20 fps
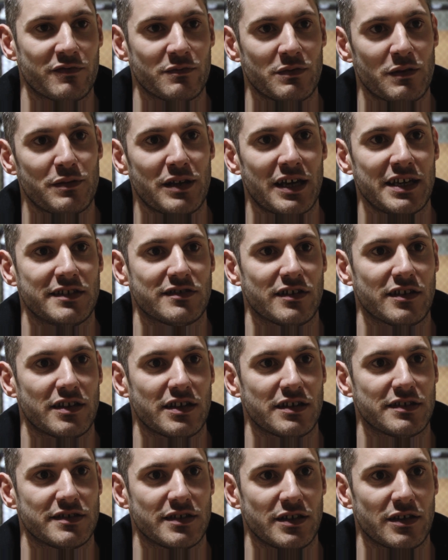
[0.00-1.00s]
from a place like
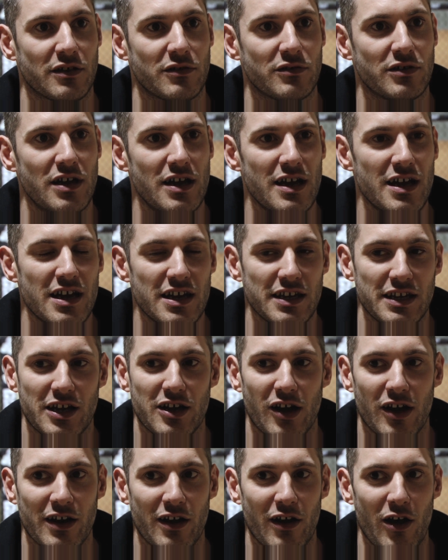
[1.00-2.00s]
this, you know.
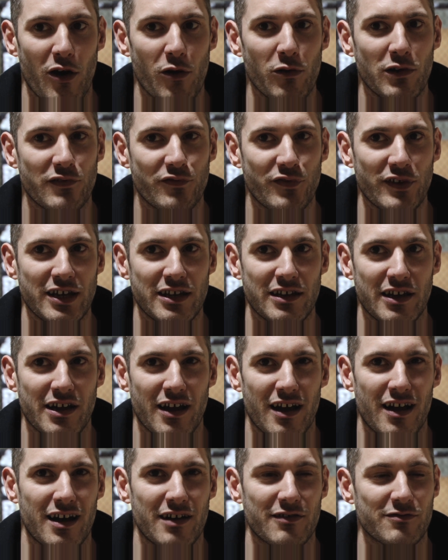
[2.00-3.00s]
You kind of always feel
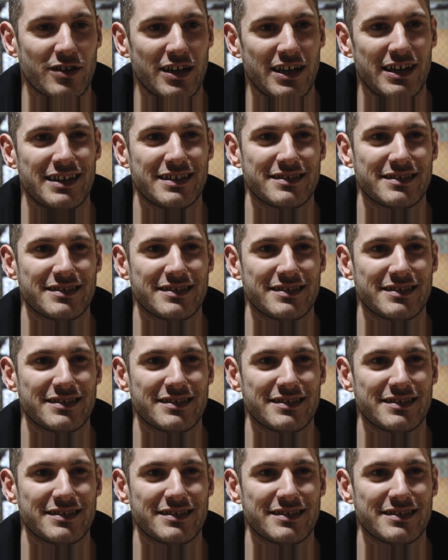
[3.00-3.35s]
like, ah, oh, really,